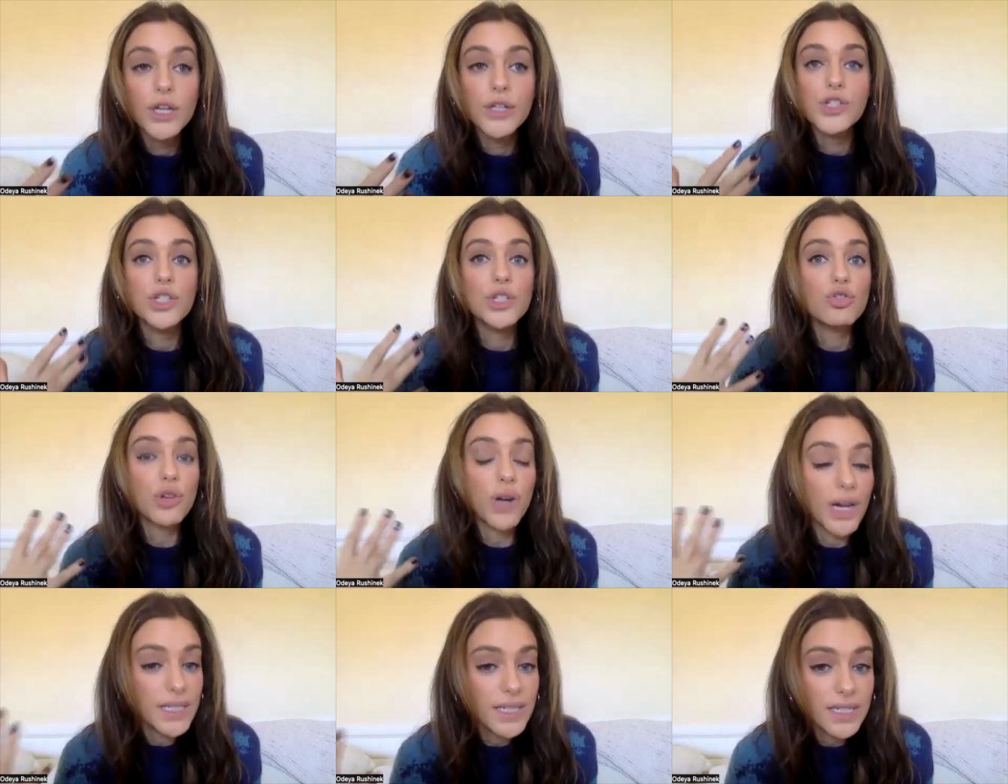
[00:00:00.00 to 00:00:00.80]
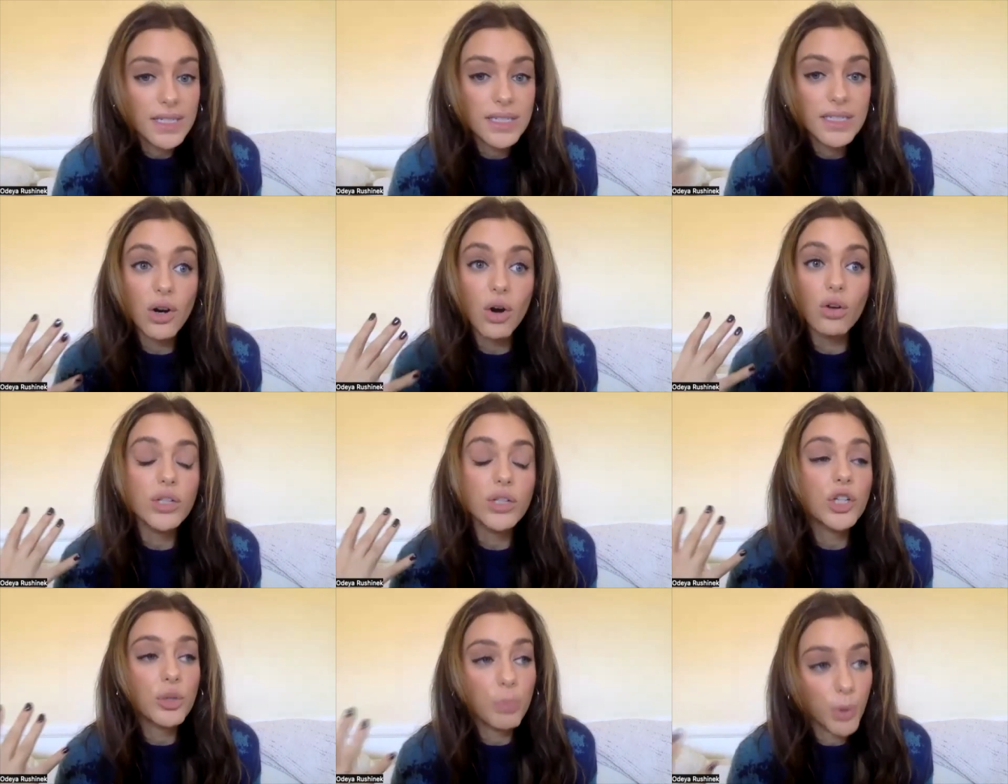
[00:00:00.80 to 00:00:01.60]
she tries to see all
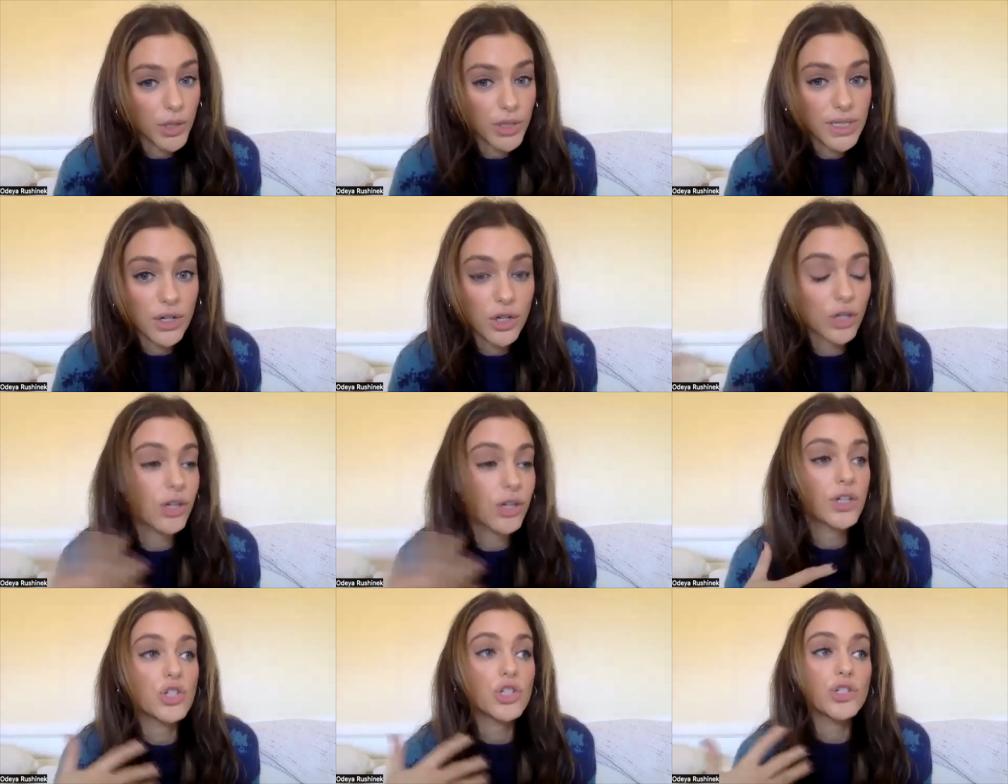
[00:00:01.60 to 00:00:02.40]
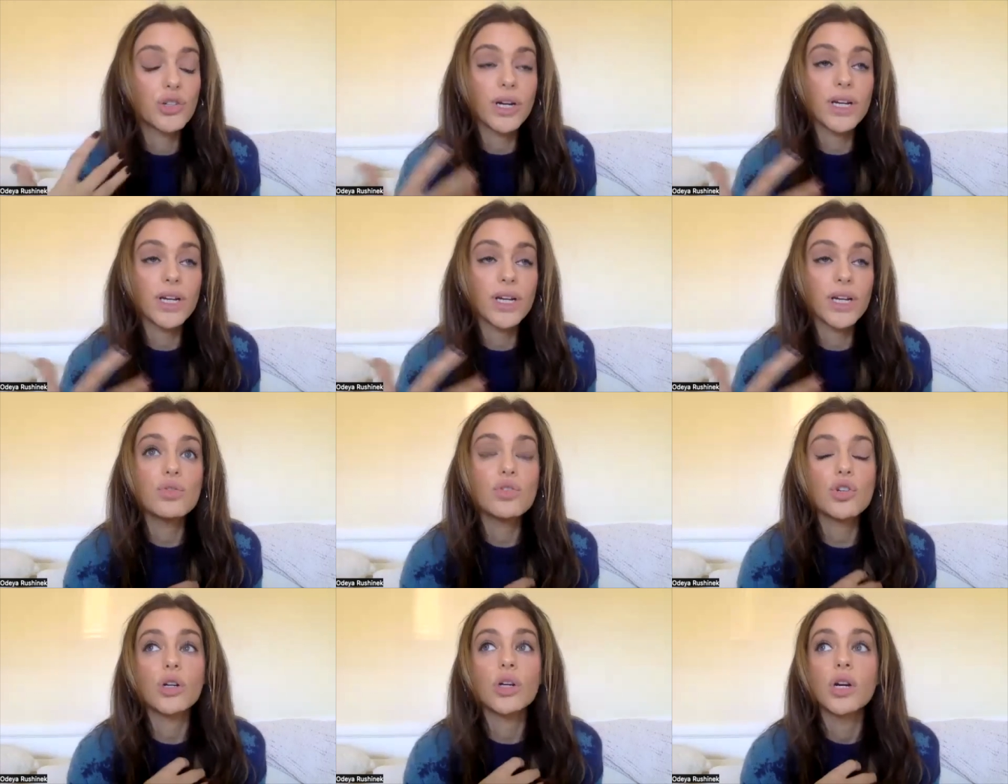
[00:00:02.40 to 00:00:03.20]
the good parts in her and she tries to
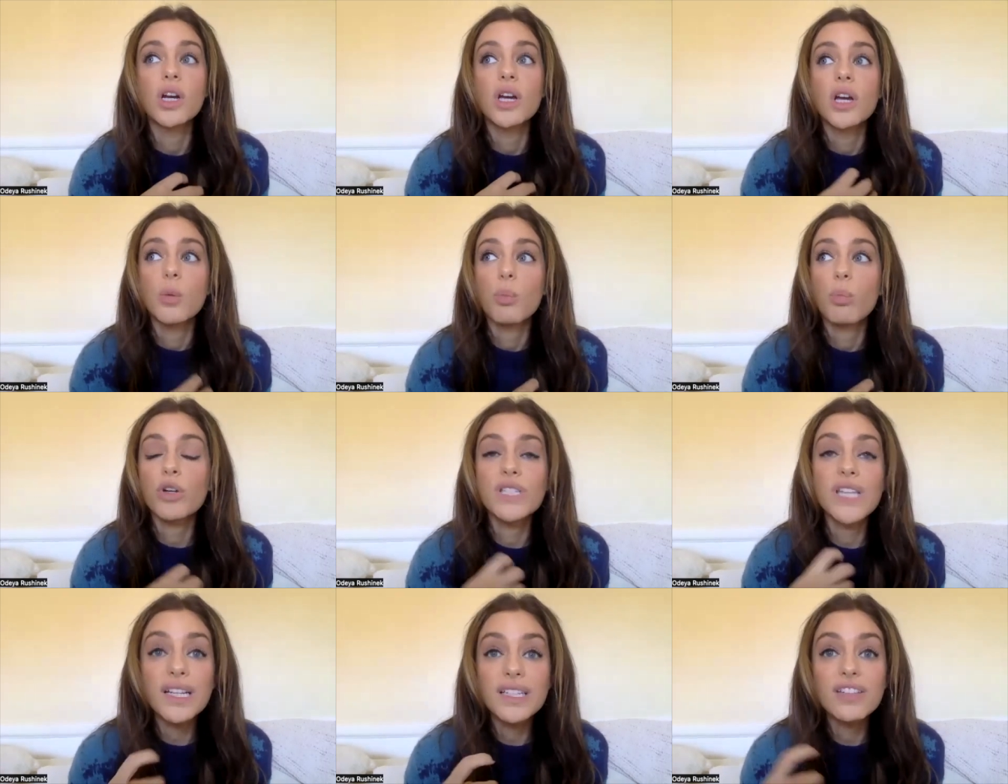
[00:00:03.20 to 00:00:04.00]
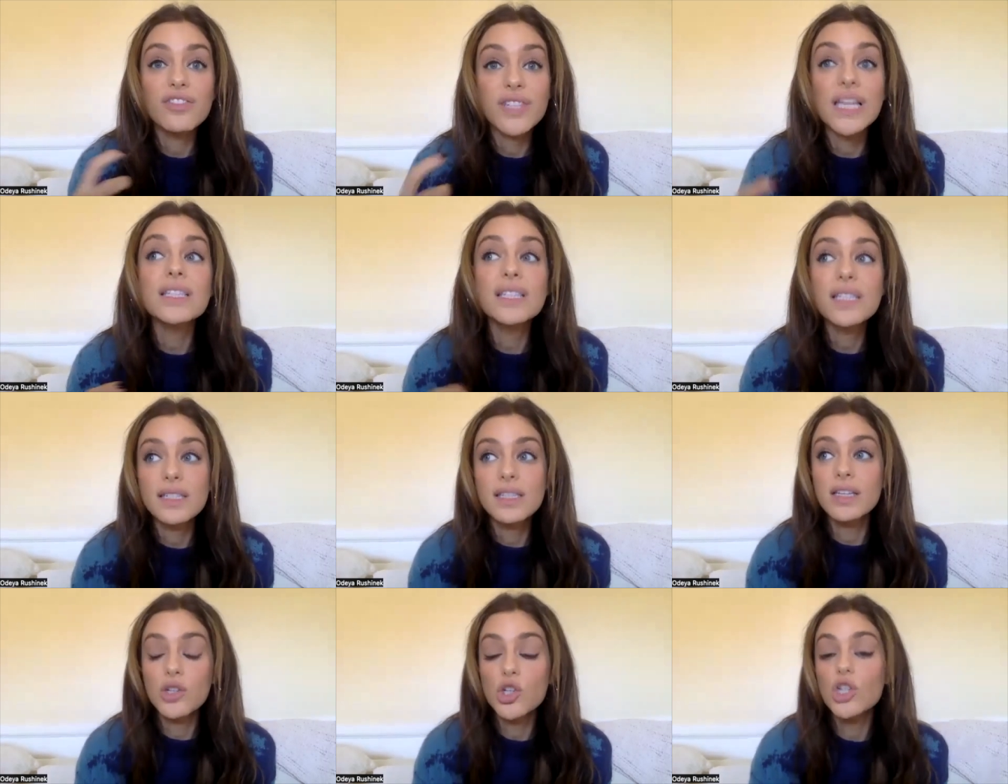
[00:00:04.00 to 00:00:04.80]
use her protective senses
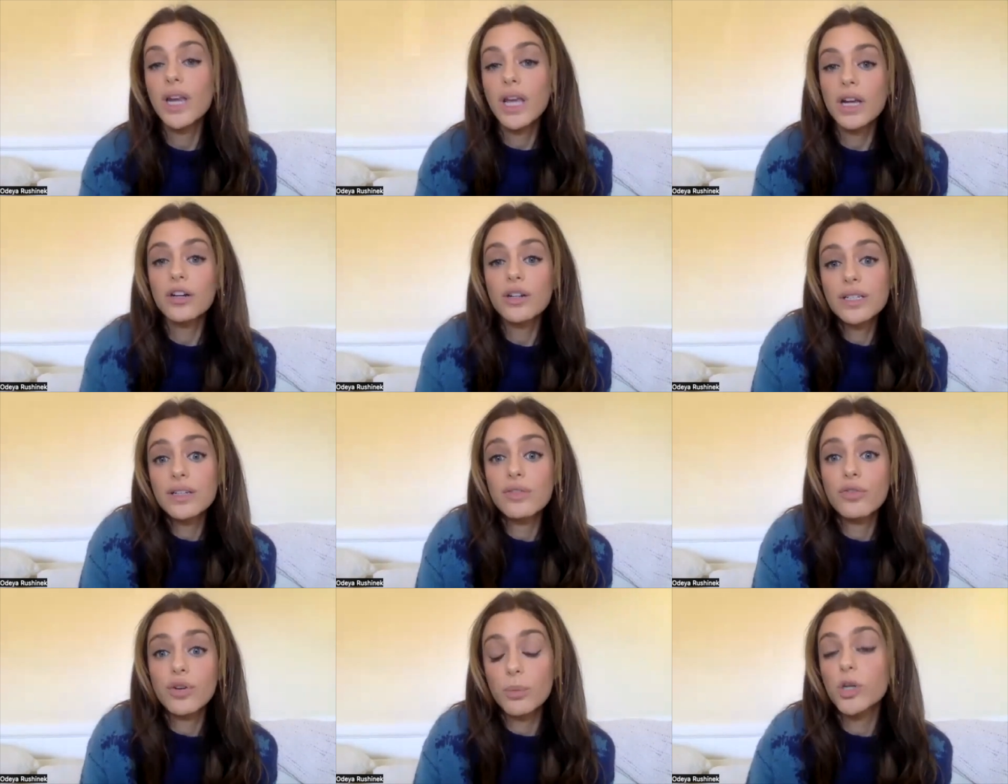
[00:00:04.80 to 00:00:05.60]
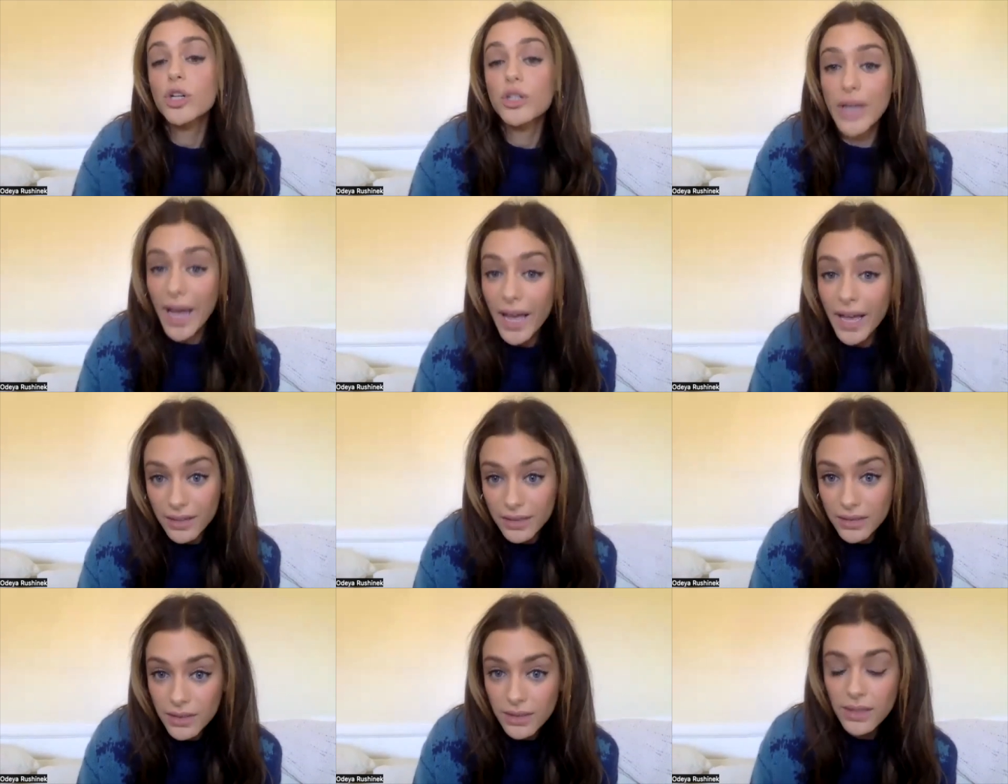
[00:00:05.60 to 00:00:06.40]
that she inherited from her
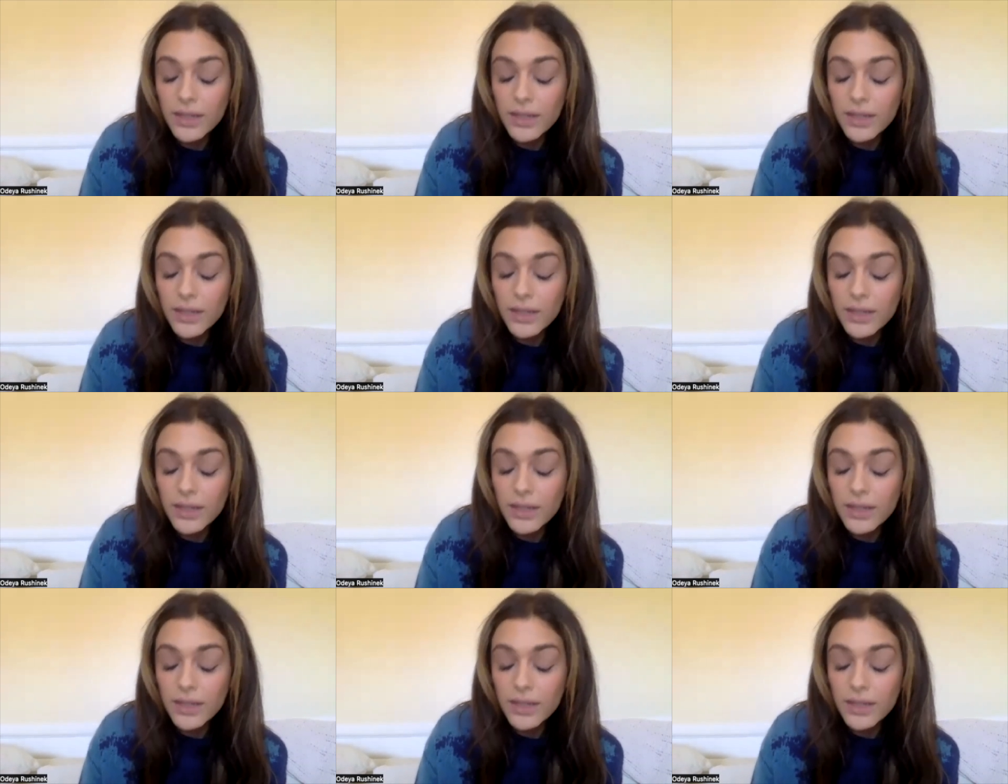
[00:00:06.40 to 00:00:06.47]
dad